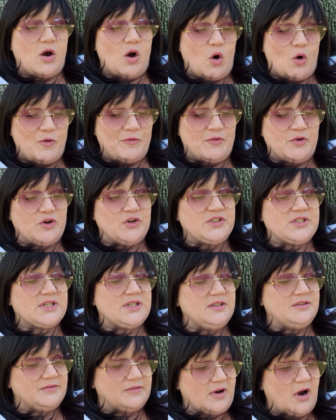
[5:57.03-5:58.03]
overt
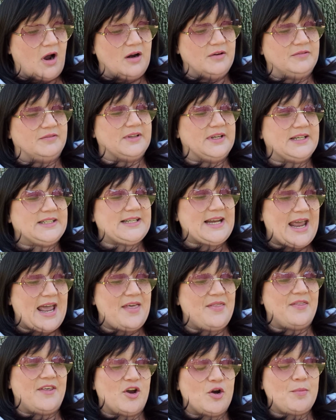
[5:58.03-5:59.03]
conflict
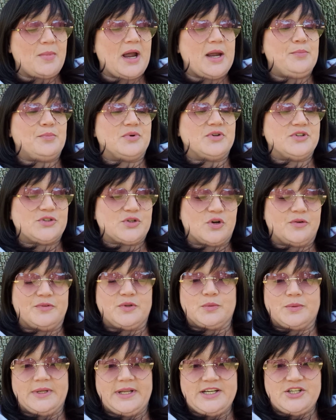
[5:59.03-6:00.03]
and thereby preserve
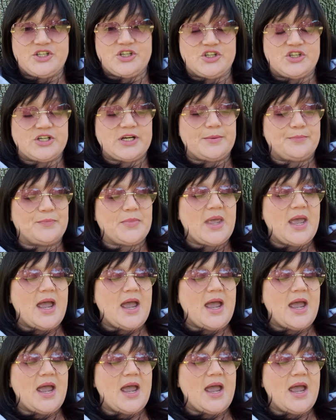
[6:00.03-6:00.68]
the relationship.